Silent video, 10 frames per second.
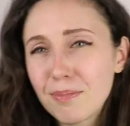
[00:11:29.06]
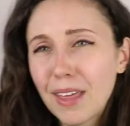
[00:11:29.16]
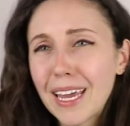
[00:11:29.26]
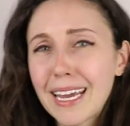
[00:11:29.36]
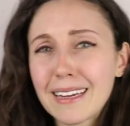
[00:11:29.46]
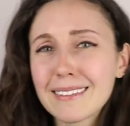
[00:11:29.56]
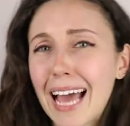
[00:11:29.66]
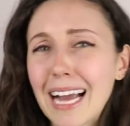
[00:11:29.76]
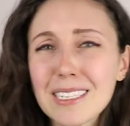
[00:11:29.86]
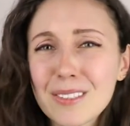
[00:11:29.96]
thing,
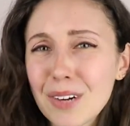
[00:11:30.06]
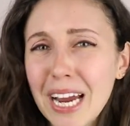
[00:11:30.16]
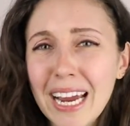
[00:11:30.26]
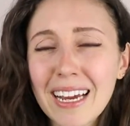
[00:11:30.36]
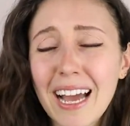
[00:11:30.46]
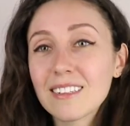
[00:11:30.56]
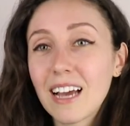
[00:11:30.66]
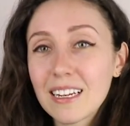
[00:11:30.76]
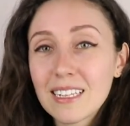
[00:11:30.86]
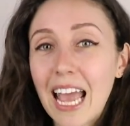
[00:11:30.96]
the x-ray.
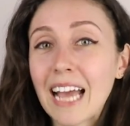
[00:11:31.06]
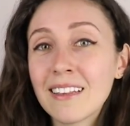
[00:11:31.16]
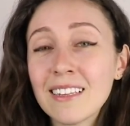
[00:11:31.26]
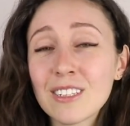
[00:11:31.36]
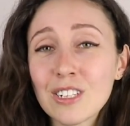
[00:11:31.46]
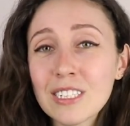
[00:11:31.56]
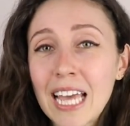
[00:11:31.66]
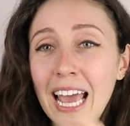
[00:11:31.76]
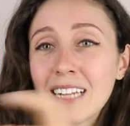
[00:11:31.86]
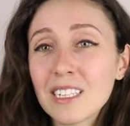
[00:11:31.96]
And then the nurse
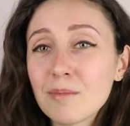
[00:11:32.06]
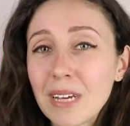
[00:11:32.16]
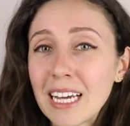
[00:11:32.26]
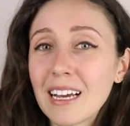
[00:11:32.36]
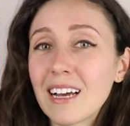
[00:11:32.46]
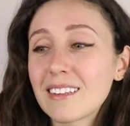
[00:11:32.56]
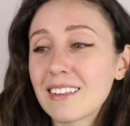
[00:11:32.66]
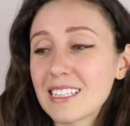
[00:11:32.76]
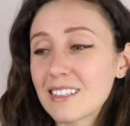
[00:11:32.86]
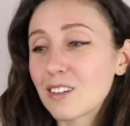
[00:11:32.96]
handed me
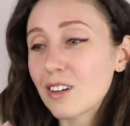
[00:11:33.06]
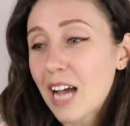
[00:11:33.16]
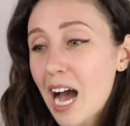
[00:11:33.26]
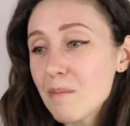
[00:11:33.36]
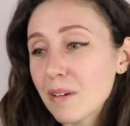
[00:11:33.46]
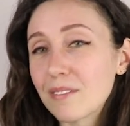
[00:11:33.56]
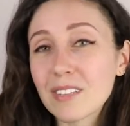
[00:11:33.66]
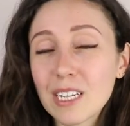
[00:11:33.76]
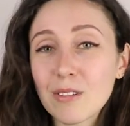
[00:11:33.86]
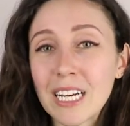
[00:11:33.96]
this little cup of
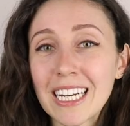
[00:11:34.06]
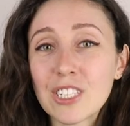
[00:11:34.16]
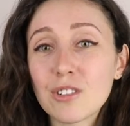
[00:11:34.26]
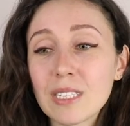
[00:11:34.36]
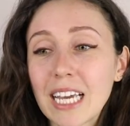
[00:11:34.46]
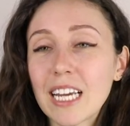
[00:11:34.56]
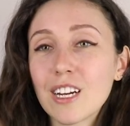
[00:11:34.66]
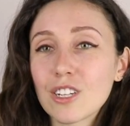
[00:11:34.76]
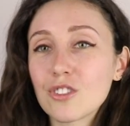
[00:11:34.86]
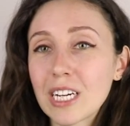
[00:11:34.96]
liquid, and she was like,
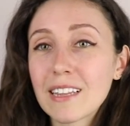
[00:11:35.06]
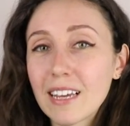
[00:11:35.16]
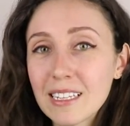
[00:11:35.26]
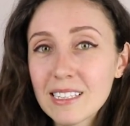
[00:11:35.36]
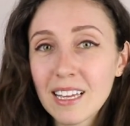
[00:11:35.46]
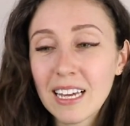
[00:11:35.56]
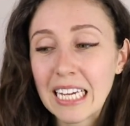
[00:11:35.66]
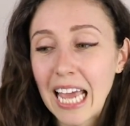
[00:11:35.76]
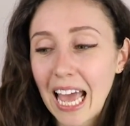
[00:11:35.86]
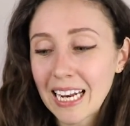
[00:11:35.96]
here, drink this.
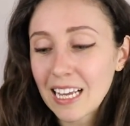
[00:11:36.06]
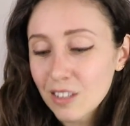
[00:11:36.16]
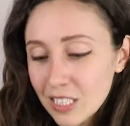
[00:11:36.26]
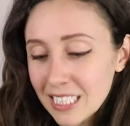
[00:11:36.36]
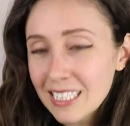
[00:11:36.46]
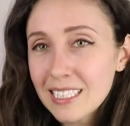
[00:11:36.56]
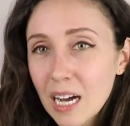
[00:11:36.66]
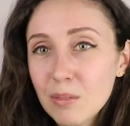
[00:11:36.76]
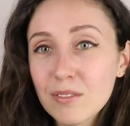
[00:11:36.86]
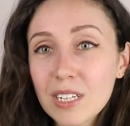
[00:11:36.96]
And I looked at this
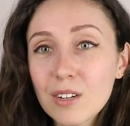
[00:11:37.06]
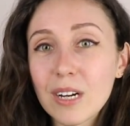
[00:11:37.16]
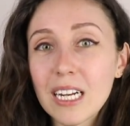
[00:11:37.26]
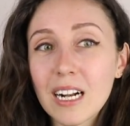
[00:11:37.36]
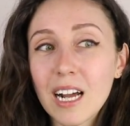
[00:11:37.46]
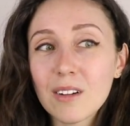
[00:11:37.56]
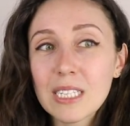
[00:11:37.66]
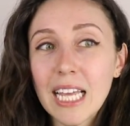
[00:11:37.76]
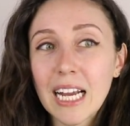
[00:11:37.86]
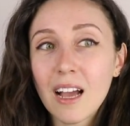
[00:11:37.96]
cup of liquid and I
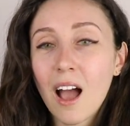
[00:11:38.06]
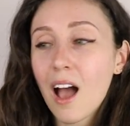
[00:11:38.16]
was like,